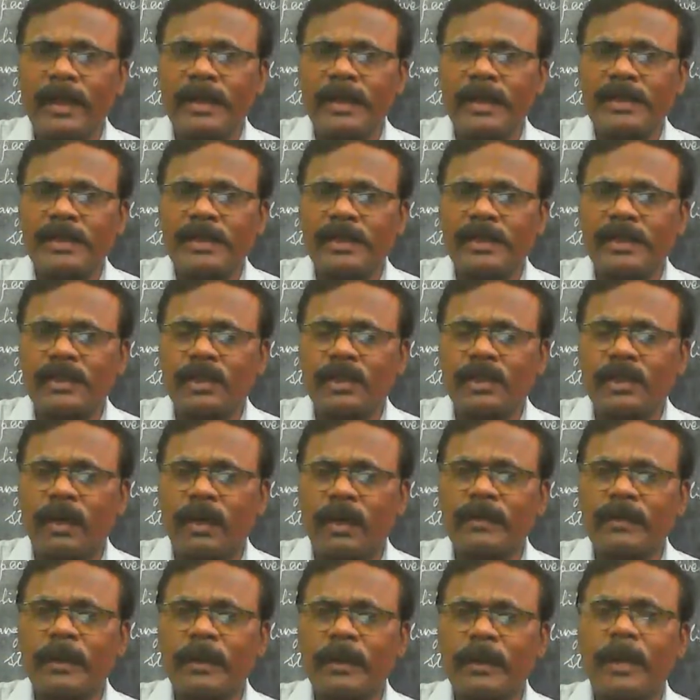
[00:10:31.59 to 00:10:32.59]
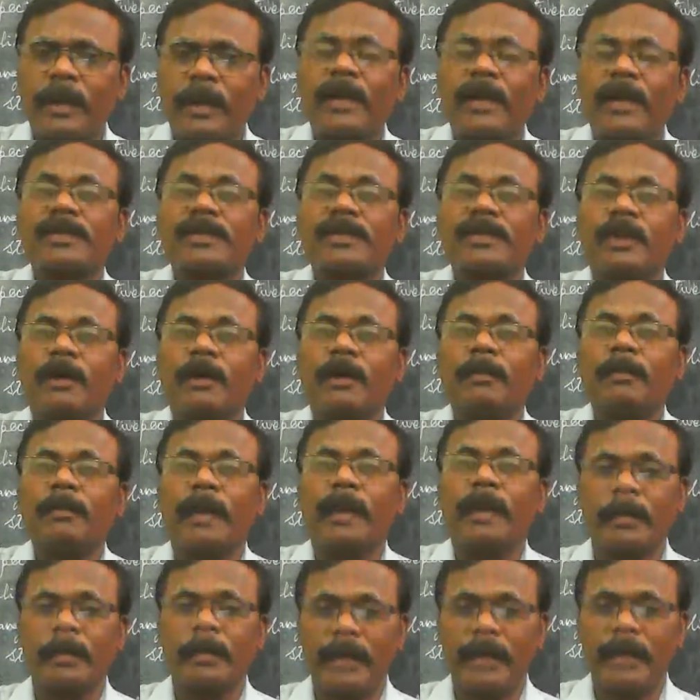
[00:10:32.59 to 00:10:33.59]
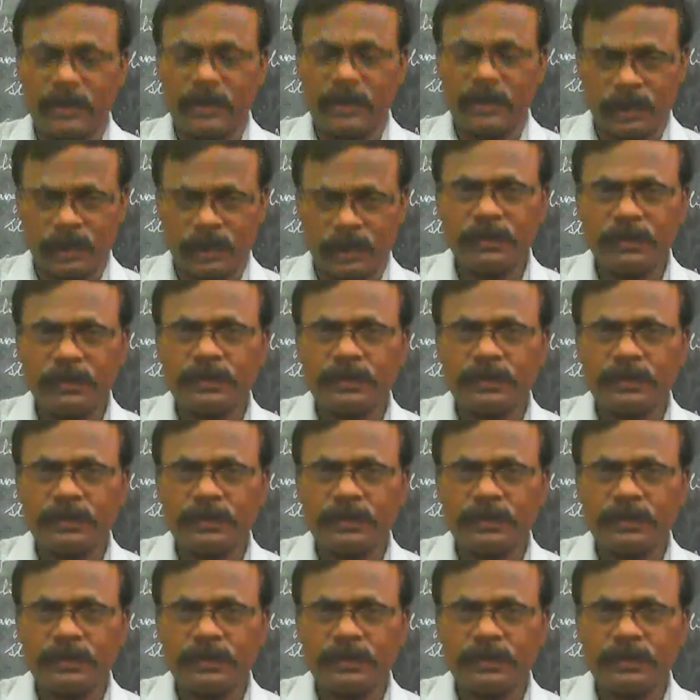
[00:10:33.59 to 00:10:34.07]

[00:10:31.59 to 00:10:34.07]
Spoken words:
conditions of the balance of payments.